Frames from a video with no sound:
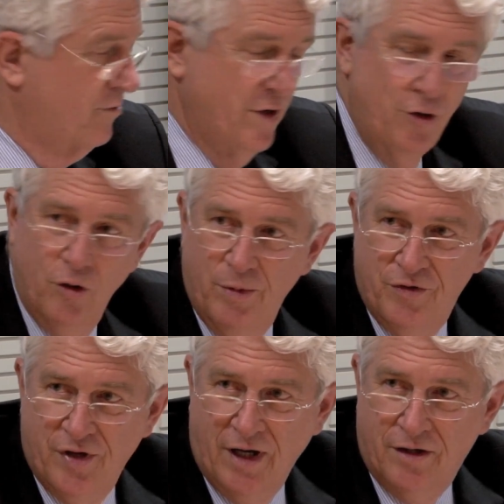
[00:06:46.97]
the
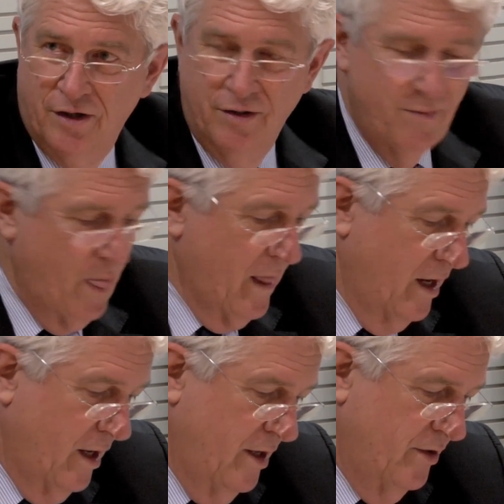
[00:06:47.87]
renewable sector
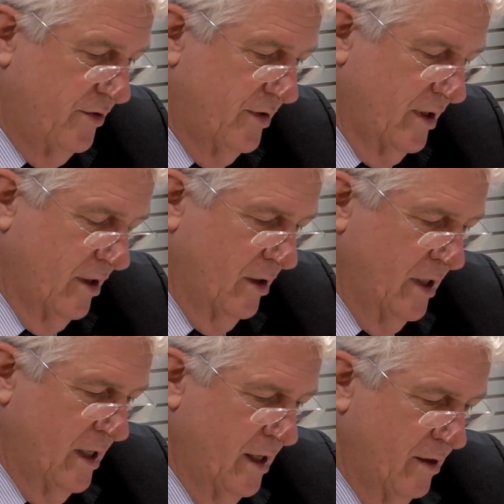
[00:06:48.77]
is
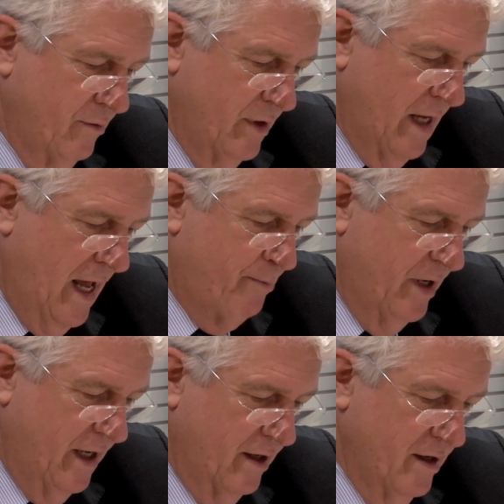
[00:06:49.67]

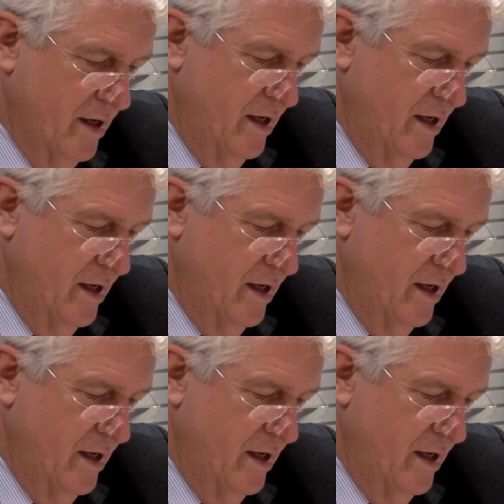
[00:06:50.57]
happening,